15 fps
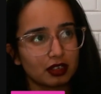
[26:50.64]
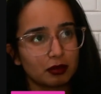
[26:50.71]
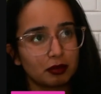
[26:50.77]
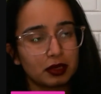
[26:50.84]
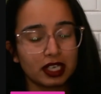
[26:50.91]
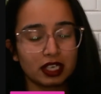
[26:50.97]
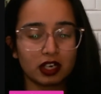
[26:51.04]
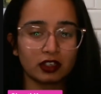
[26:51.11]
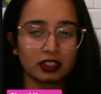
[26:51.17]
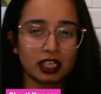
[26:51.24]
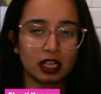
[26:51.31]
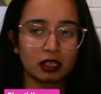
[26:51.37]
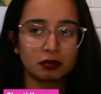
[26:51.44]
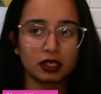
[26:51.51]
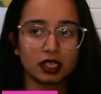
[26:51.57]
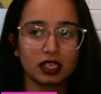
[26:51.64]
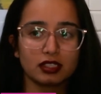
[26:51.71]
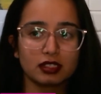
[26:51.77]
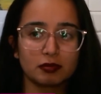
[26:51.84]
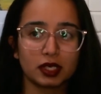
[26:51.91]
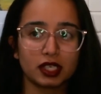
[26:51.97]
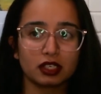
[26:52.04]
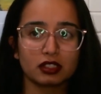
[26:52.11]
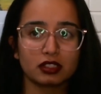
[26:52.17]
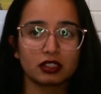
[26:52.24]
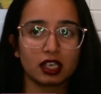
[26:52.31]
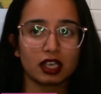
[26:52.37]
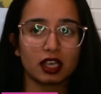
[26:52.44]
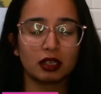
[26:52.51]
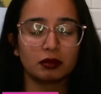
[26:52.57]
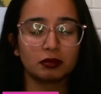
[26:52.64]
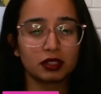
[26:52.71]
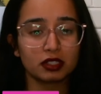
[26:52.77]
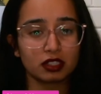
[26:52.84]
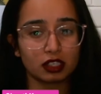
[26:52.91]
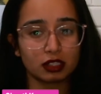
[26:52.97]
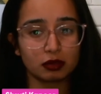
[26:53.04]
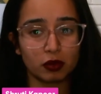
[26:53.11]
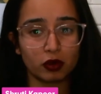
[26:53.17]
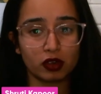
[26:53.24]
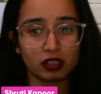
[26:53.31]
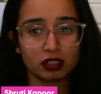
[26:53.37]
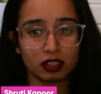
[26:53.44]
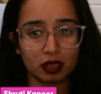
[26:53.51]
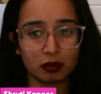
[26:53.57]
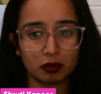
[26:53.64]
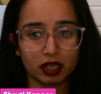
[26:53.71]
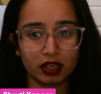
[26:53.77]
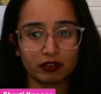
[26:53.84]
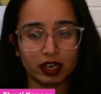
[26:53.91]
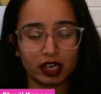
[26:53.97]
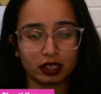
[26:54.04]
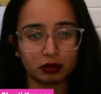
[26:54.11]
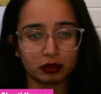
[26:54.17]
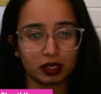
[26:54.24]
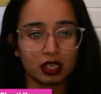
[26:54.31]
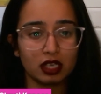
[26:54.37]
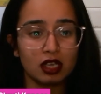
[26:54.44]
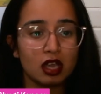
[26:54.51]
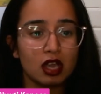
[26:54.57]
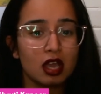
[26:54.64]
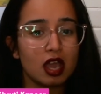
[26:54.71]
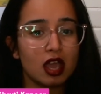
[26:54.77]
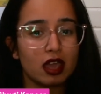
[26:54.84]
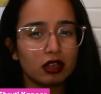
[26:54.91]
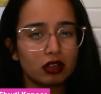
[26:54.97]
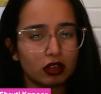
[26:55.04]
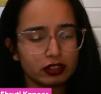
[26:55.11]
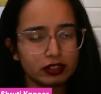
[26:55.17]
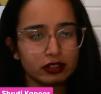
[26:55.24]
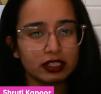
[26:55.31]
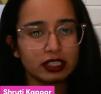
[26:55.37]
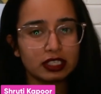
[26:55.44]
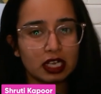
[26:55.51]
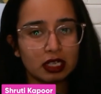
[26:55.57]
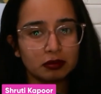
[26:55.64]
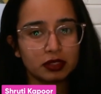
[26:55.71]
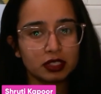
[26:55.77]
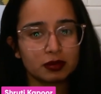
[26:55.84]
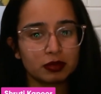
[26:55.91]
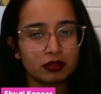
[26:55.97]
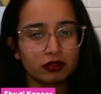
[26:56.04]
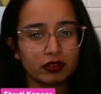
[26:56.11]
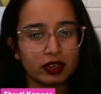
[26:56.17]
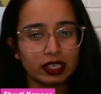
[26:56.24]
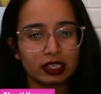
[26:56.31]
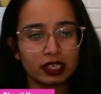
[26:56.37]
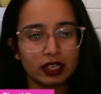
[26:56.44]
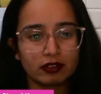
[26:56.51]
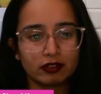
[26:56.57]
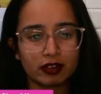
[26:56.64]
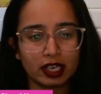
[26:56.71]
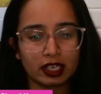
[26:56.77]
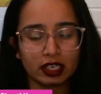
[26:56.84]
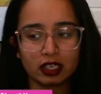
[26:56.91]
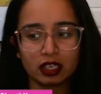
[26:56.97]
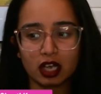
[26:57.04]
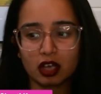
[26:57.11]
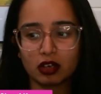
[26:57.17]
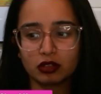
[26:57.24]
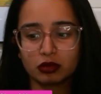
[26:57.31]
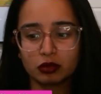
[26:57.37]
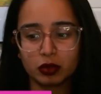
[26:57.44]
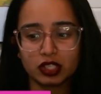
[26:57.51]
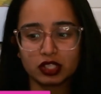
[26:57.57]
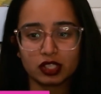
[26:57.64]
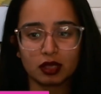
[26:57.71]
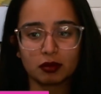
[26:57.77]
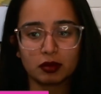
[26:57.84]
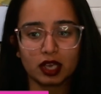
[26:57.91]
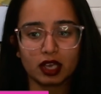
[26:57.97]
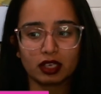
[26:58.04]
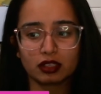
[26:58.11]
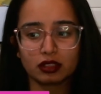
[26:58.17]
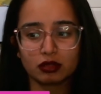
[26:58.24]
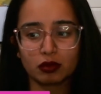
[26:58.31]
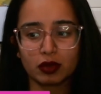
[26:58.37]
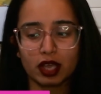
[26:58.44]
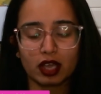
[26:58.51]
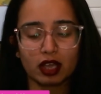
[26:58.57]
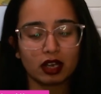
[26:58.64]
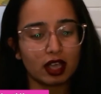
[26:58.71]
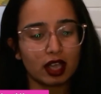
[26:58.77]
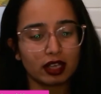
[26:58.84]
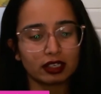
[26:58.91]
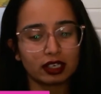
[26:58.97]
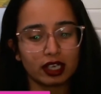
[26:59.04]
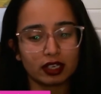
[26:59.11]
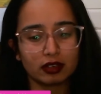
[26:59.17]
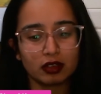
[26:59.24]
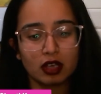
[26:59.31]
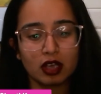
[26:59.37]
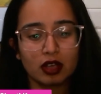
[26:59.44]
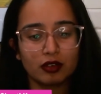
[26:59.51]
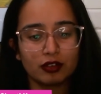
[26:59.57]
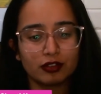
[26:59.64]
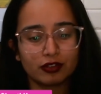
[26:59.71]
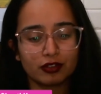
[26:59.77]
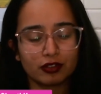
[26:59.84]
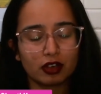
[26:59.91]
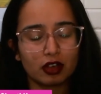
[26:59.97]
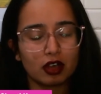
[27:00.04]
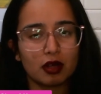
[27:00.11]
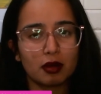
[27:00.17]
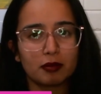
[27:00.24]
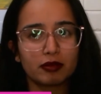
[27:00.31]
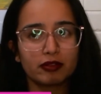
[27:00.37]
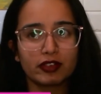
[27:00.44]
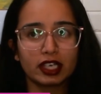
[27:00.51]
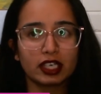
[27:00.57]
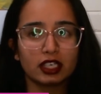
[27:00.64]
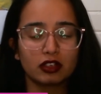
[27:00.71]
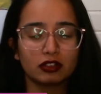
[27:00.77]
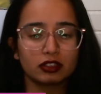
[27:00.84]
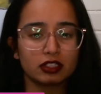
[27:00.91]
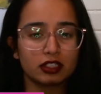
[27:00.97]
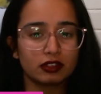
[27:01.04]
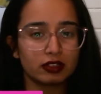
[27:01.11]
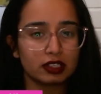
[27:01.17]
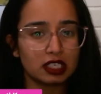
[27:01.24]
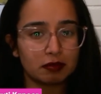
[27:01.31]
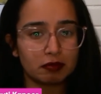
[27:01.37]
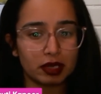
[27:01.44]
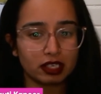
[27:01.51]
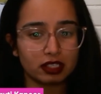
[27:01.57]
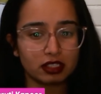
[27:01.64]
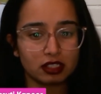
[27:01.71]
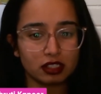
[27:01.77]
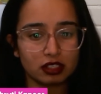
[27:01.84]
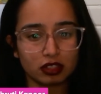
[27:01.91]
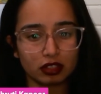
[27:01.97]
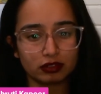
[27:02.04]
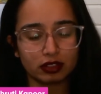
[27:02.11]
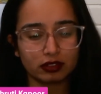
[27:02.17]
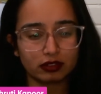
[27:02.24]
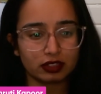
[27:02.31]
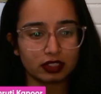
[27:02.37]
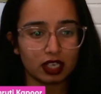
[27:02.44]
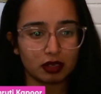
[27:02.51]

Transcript: Playground helped us because they helped us explore our API right away. And also it helped us prevent like finding out which API is where and like finding out the different dependencies of different